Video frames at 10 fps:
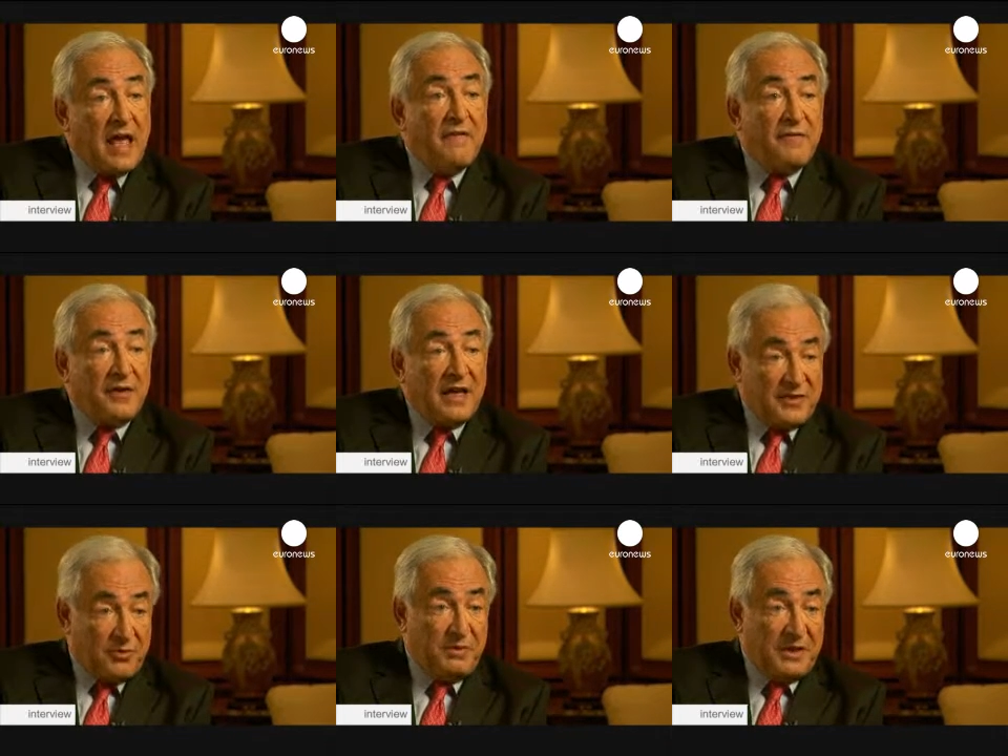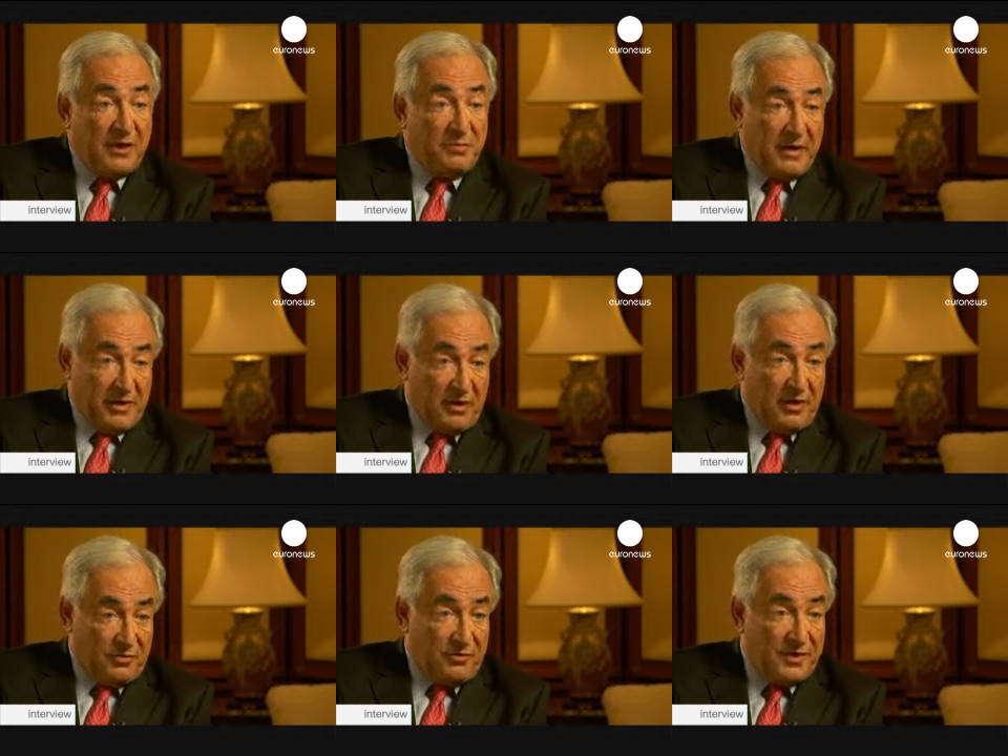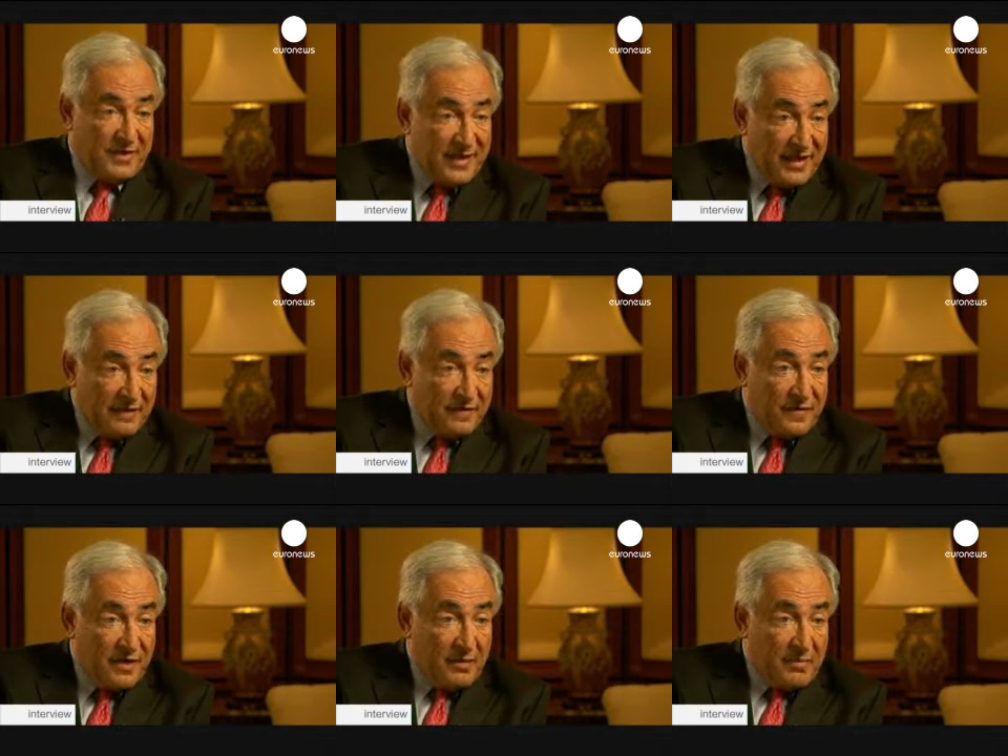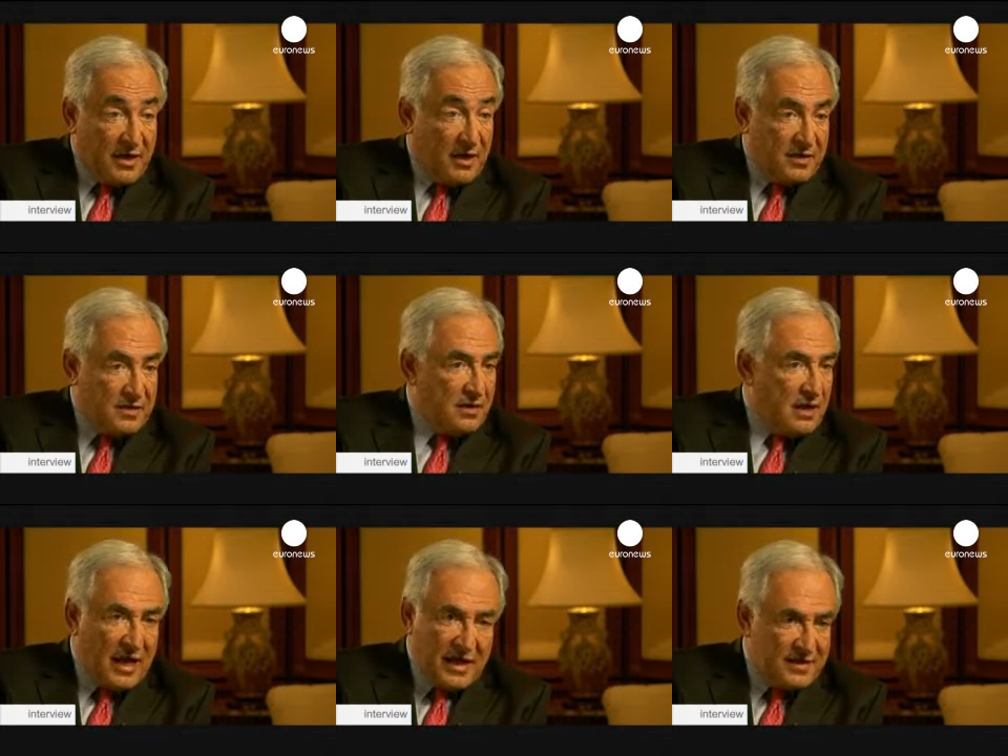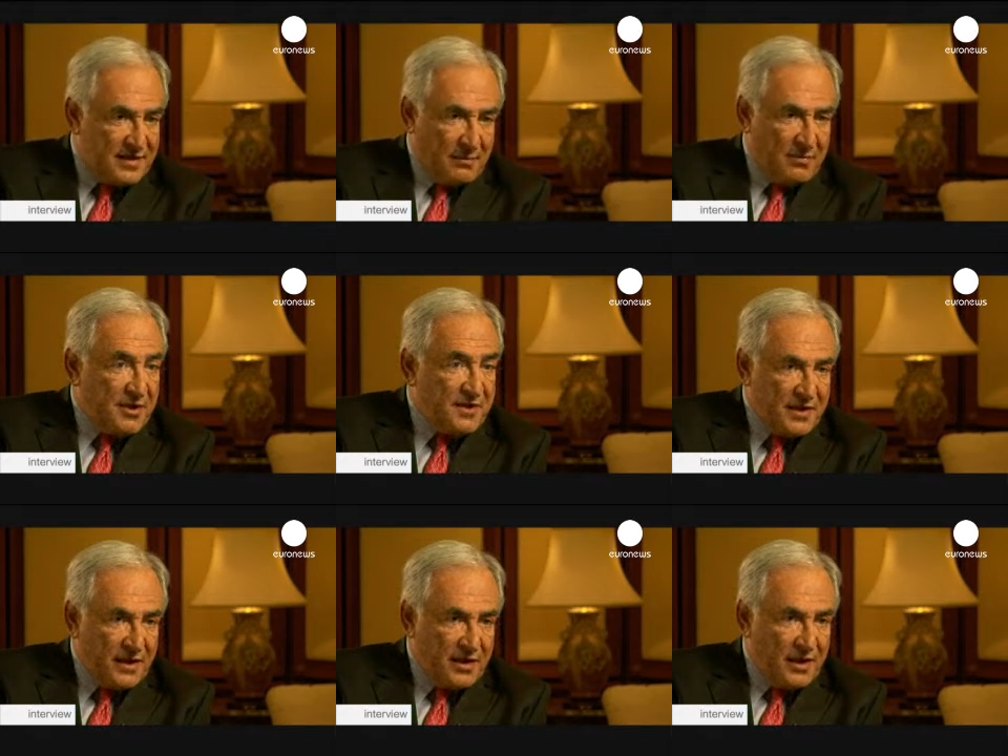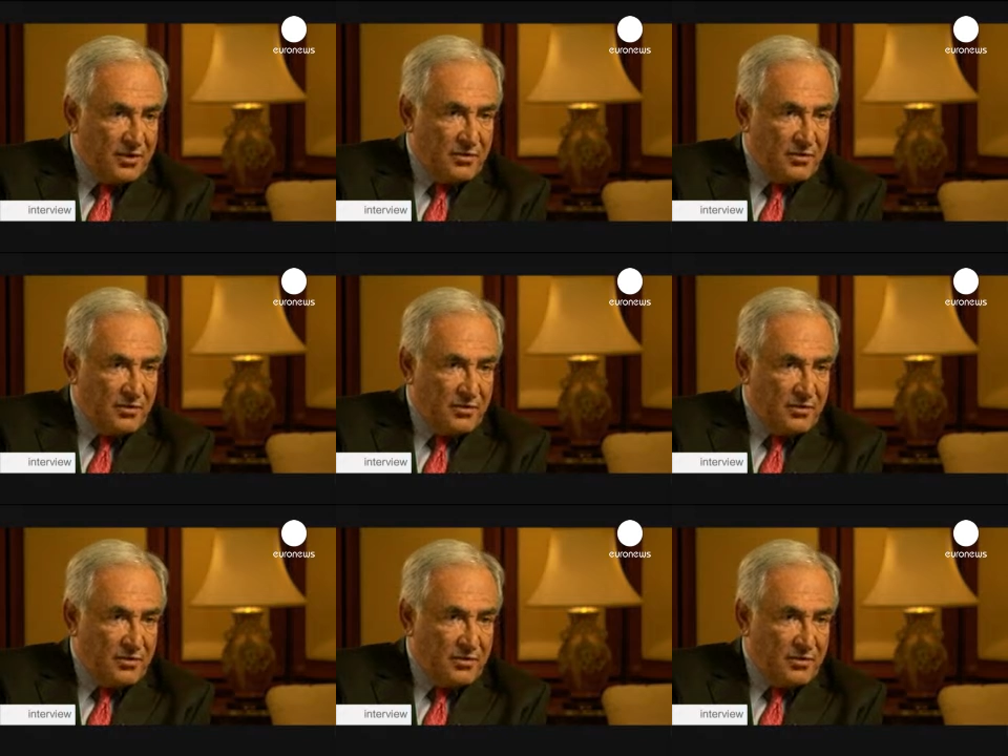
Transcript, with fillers: effort has to be done by the country itself because as is sick,